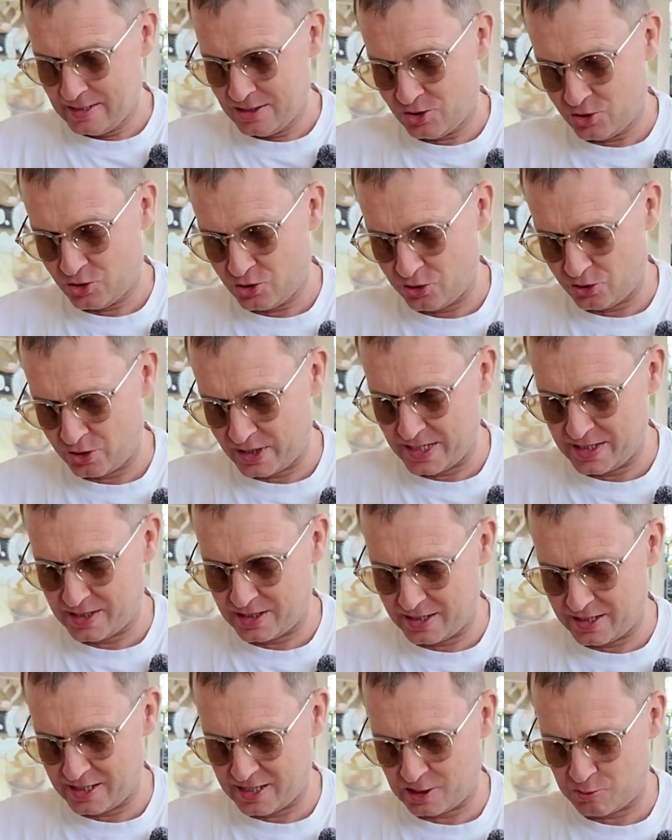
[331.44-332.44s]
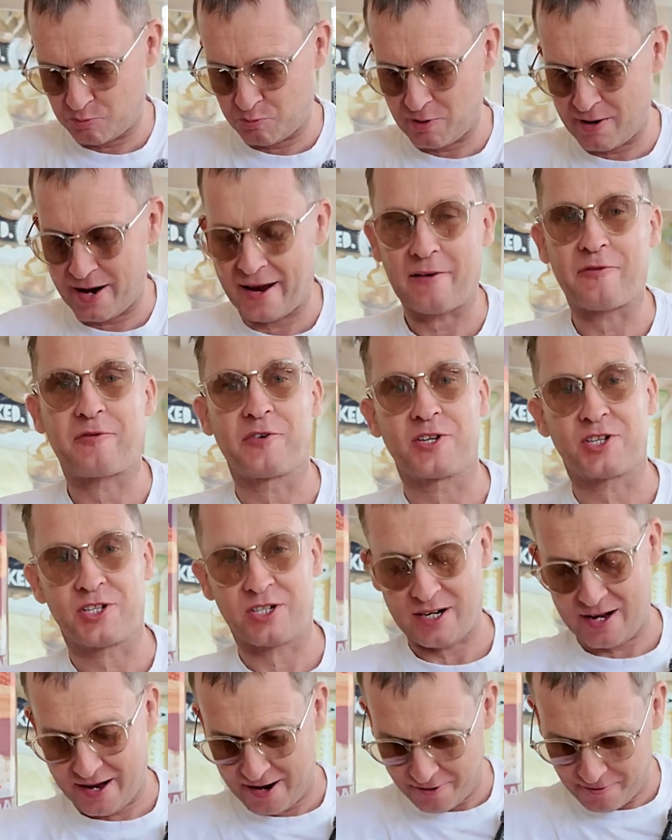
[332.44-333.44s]
Let's tuck into this
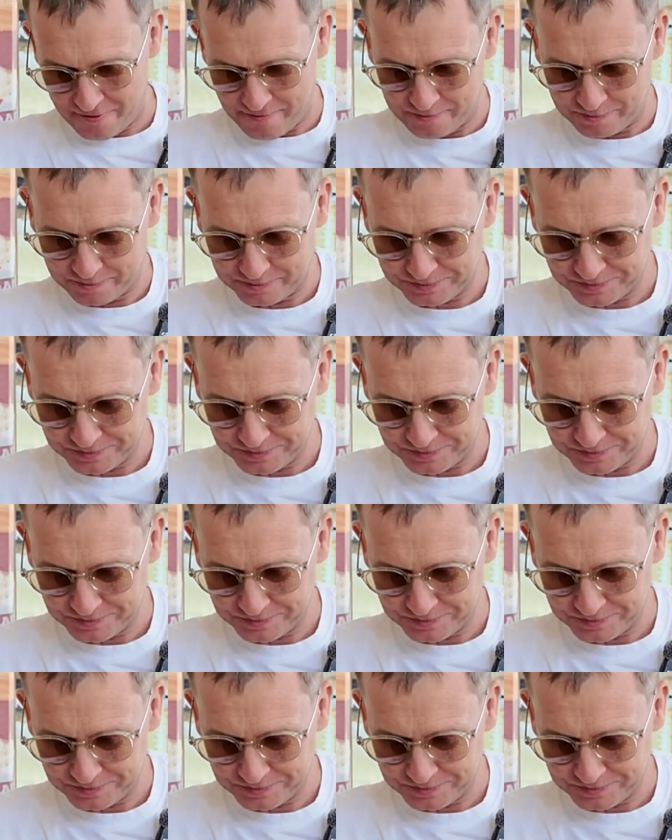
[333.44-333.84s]
breakfast now.